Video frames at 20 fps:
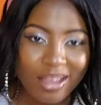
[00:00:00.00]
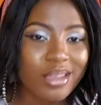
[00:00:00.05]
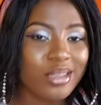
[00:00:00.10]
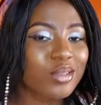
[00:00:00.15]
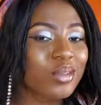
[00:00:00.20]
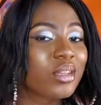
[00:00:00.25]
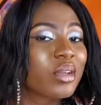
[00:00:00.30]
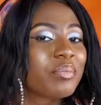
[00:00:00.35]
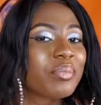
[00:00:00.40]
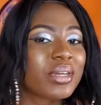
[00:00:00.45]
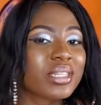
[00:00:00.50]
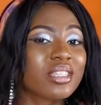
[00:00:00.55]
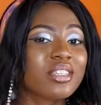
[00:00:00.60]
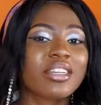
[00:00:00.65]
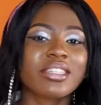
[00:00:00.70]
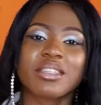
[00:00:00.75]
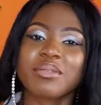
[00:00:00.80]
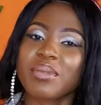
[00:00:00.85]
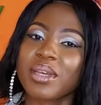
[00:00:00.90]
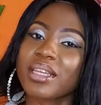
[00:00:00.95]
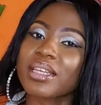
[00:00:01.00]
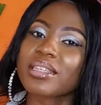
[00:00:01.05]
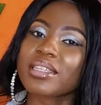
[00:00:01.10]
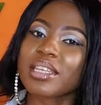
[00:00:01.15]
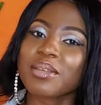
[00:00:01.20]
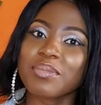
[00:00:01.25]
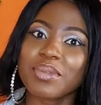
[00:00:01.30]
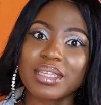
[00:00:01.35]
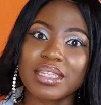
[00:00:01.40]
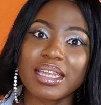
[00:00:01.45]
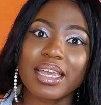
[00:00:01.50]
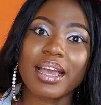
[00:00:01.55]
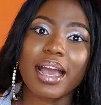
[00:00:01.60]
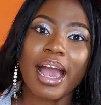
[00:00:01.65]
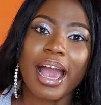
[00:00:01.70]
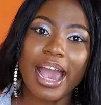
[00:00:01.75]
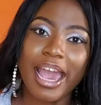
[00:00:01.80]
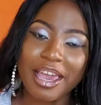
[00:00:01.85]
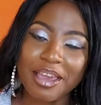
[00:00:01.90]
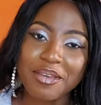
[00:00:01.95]
so the person doesn't make the same mistake
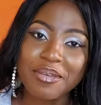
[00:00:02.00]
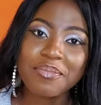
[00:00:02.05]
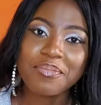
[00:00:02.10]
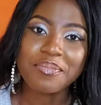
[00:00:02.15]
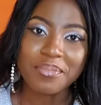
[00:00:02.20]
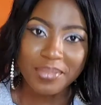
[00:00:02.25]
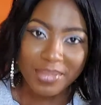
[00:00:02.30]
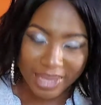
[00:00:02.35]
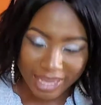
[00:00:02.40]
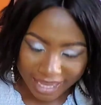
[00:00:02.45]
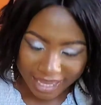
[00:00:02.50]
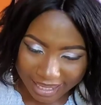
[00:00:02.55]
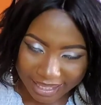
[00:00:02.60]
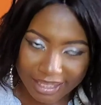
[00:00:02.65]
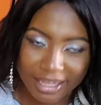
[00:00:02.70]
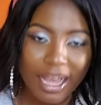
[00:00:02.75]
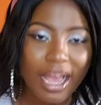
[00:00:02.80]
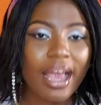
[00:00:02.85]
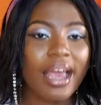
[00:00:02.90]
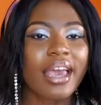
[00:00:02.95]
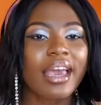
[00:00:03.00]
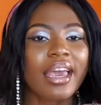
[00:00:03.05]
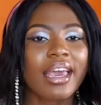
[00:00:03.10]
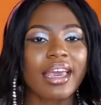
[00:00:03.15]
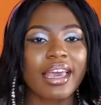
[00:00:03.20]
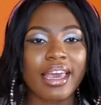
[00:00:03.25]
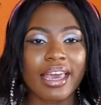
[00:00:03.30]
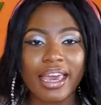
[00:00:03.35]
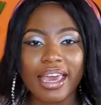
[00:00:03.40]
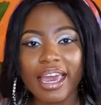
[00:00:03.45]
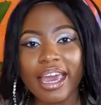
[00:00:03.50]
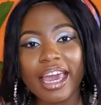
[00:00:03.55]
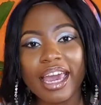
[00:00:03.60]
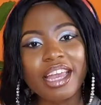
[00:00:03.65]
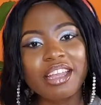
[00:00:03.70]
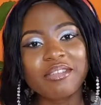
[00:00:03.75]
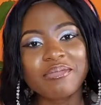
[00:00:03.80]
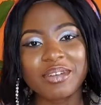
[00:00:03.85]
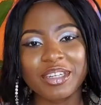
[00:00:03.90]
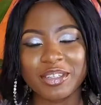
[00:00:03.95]
I made
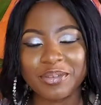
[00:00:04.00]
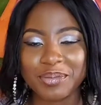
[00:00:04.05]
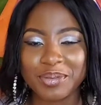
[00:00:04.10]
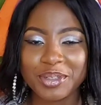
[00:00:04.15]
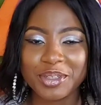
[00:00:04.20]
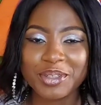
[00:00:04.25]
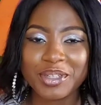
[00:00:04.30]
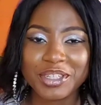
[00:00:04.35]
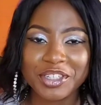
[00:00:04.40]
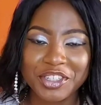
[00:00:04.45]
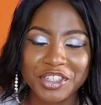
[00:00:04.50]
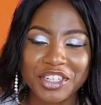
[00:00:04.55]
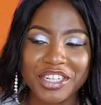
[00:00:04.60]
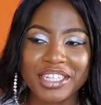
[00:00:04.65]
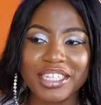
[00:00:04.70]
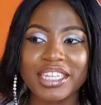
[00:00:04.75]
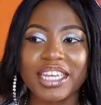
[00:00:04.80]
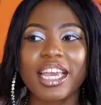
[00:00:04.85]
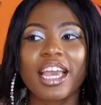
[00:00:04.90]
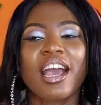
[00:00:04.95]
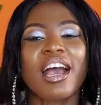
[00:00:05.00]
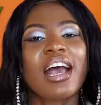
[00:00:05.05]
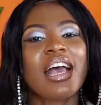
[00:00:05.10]
in my spiritual journey.